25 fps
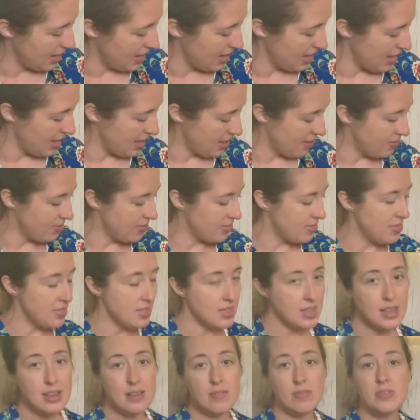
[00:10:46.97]
And
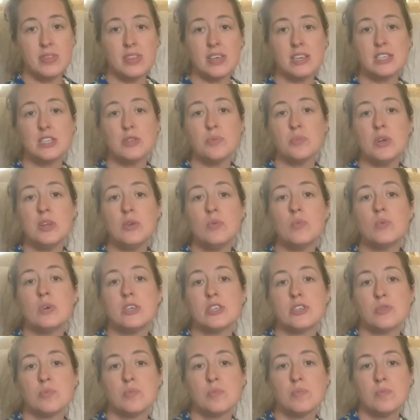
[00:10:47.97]
then this one
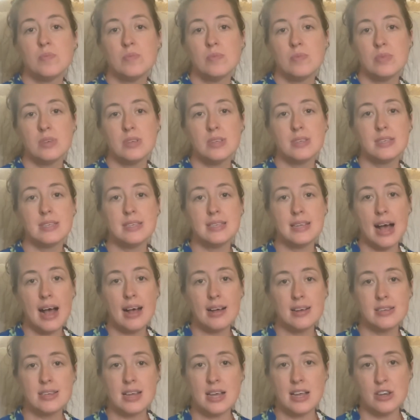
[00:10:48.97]
was
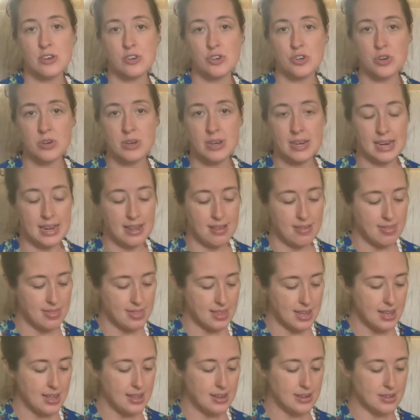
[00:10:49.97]
stacked underneath
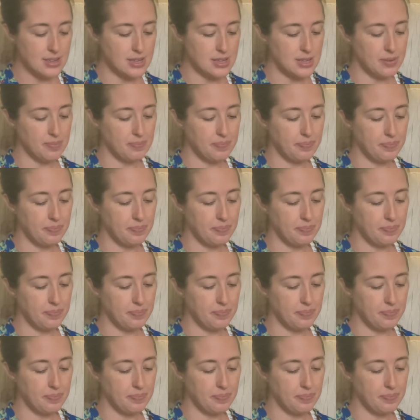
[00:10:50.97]
it.